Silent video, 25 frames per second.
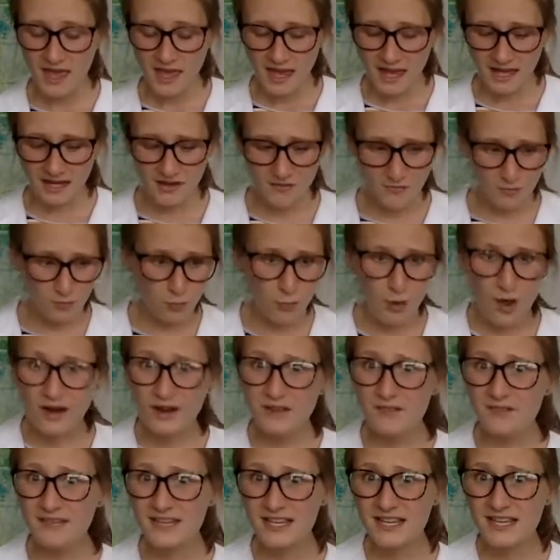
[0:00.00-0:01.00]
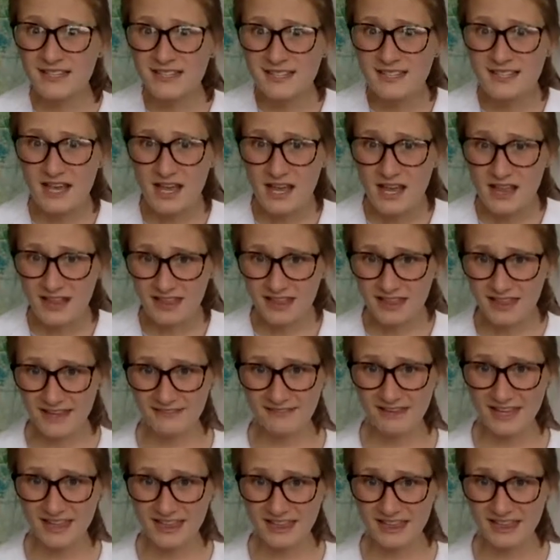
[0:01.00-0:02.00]
And if one of these
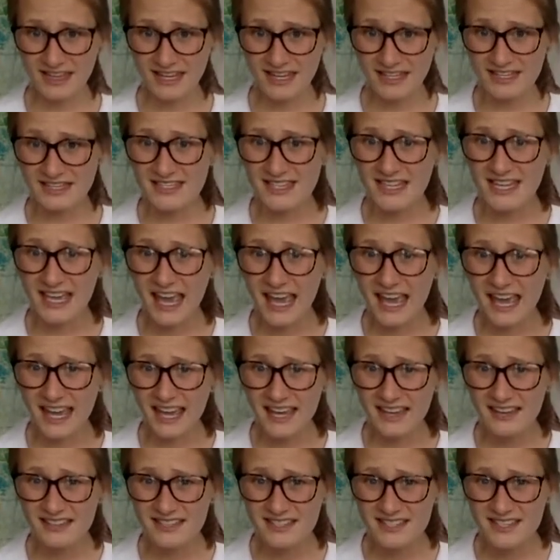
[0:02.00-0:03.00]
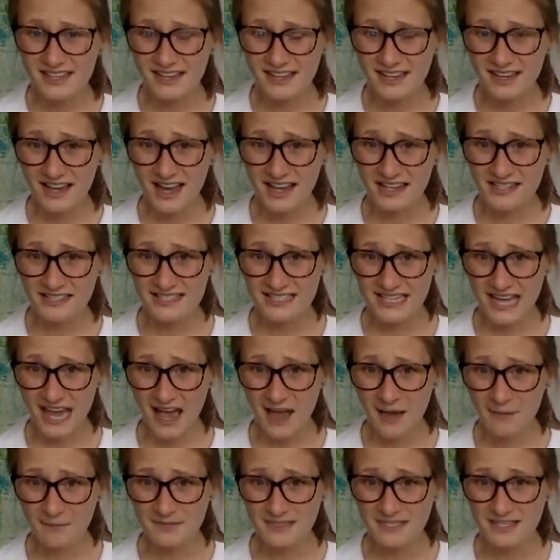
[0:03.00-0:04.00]
living things can't
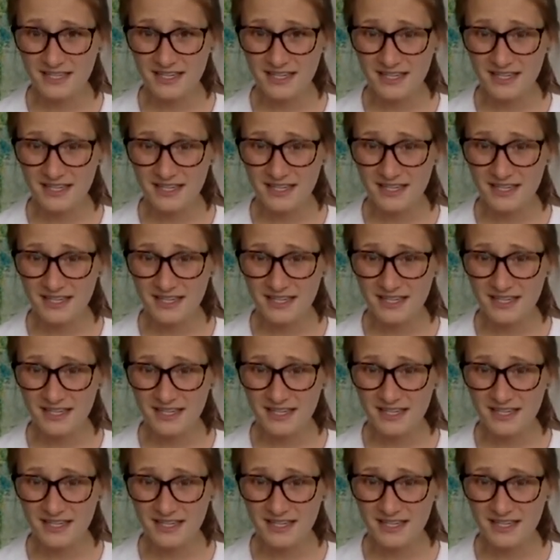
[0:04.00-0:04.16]
adapt,